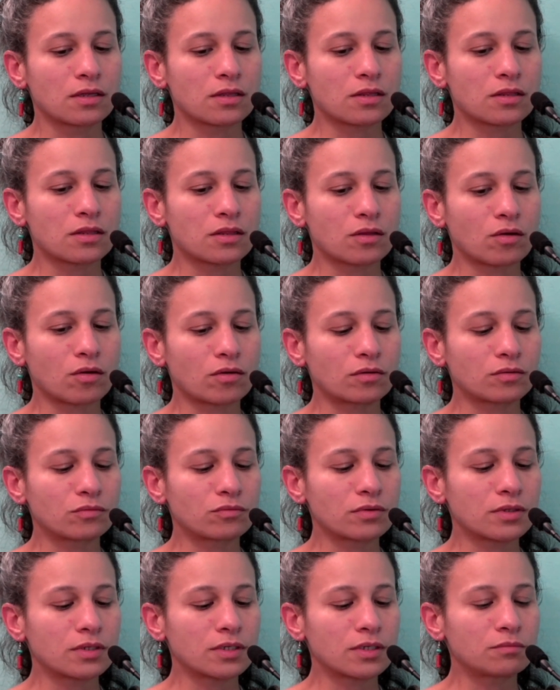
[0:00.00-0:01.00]
thought
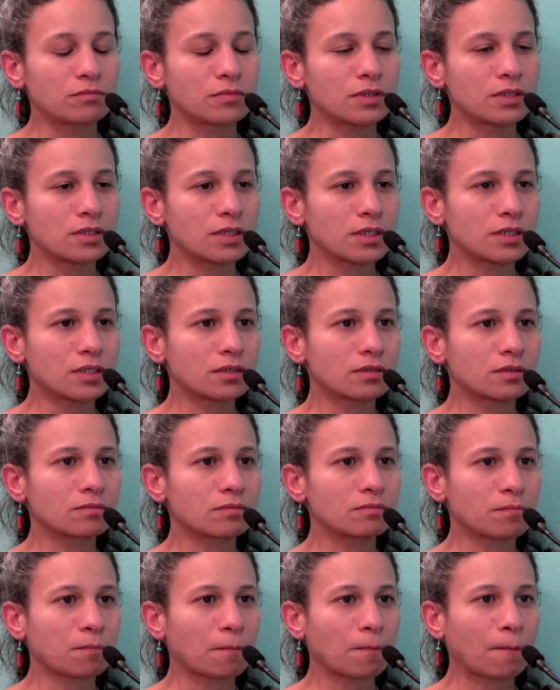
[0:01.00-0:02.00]
within me that
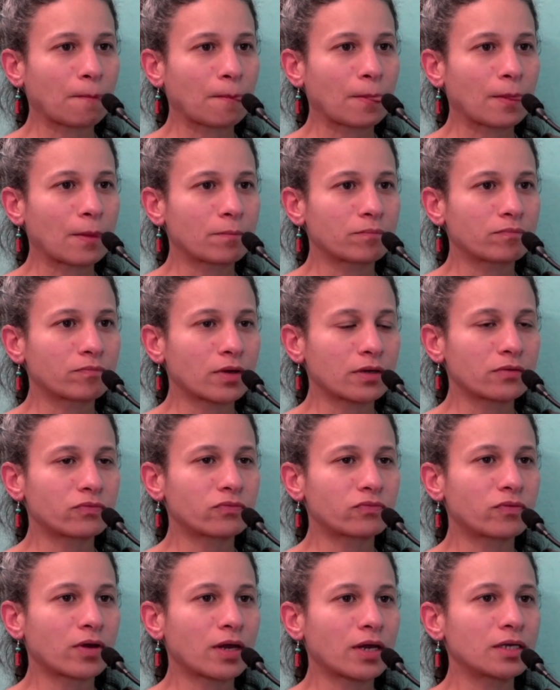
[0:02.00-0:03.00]
I
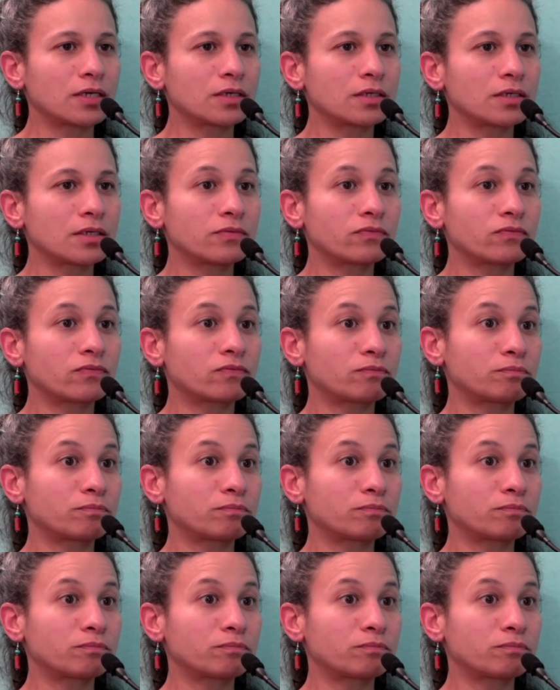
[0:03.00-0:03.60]
finally,